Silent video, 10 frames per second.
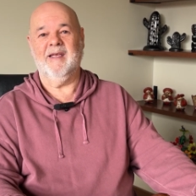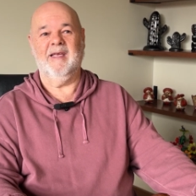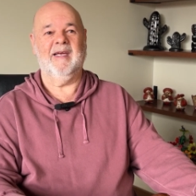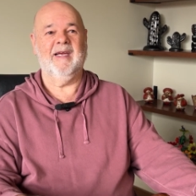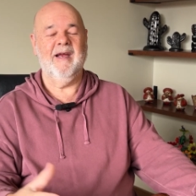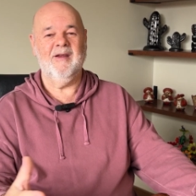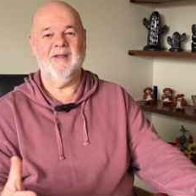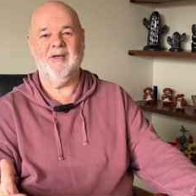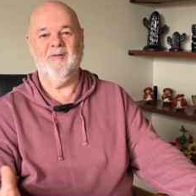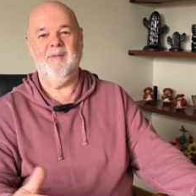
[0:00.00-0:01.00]
you could go to
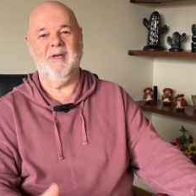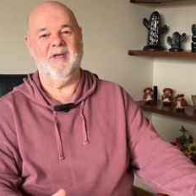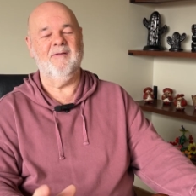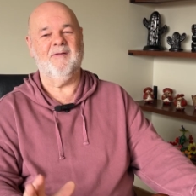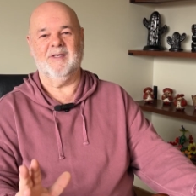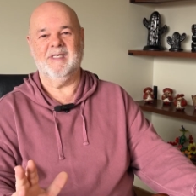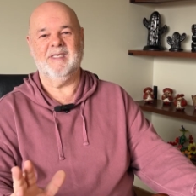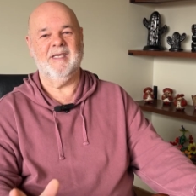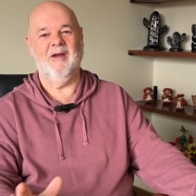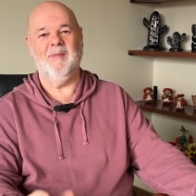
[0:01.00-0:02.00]
the Caribbean. You've got
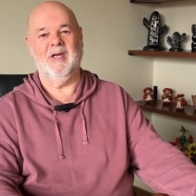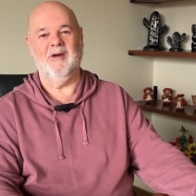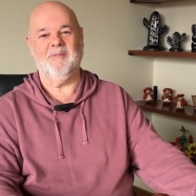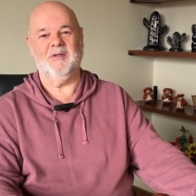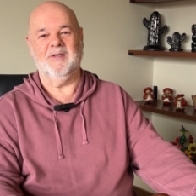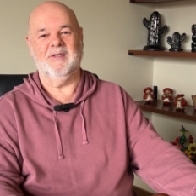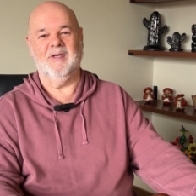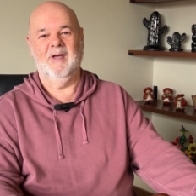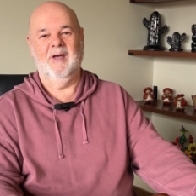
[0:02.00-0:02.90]
so many options.